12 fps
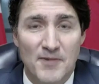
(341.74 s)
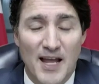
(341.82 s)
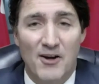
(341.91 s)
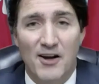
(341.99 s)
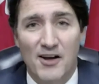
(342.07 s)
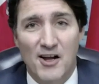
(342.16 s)

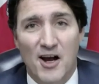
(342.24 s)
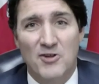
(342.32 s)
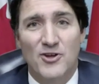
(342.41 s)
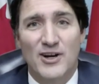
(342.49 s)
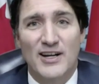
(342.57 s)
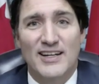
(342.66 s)
Now,
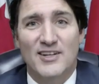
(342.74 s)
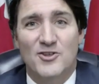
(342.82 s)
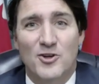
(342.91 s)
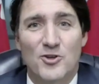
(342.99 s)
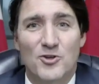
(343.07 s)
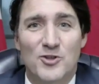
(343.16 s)
our friend
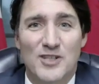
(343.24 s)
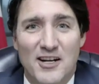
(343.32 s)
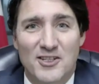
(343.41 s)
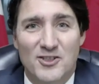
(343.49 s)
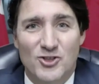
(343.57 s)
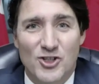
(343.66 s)
Antonio
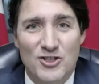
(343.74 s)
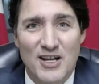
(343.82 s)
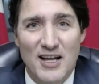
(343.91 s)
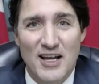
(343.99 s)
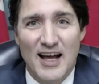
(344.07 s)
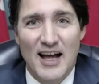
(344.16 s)
Guterres
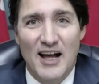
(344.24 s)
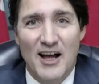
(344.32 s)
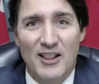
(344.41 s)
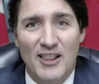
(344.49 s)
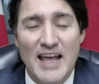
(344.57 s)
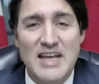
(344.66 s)
just
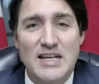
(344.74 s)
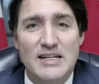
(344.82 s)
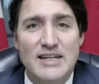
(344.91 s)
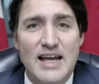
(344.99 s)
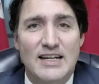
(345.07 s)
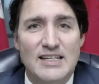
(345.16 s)
uh,
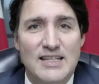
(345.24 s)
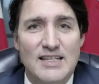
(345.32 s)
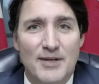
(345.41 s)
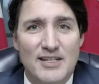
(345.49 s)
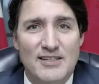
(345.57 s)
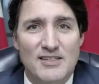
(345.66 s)
likened anti
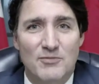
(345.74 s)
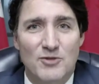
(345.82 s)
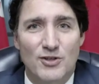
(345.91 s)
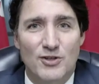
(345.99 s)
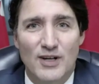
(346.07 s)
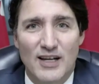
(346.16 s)

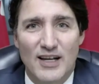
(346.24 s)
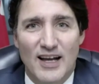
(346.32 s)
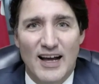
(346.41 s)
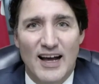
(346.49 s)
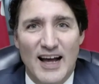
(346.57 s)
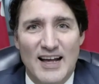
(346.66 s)
Semitism to
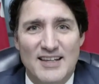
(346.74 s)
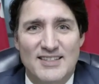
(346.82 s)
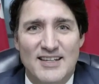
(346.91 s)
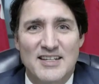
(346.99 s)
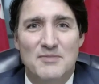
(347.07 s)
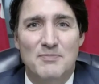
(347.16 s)
uh, a
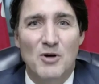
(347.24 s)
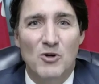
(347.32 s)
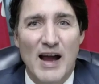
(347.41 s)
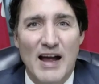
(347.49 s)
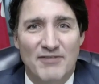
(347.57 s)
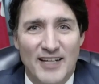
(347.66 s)

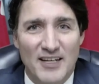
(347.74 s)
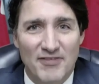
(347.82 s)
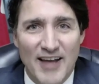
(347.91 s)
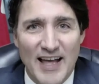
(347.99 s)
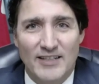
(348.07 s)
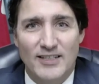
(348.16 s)
seismographic
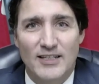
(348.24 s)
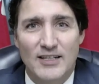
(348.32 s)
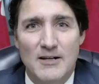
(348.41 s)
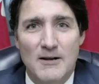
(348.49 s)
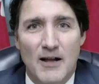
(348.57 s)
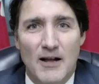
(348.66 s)
event,
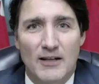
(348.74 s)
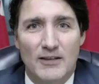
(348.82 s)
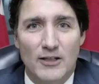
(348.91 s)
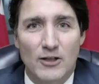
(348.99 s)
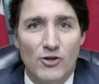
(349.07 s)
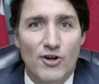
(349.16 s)
uh,
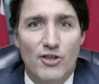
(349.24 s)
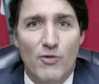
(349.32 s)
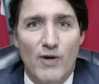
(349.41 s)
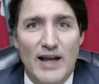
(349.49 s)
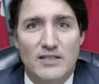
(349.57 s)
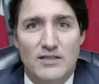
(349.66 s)
little
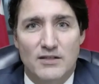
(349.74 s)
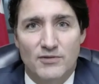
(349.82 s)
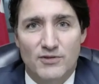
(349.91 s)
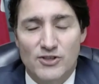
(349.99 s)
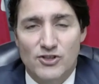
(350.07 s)
earthquakes that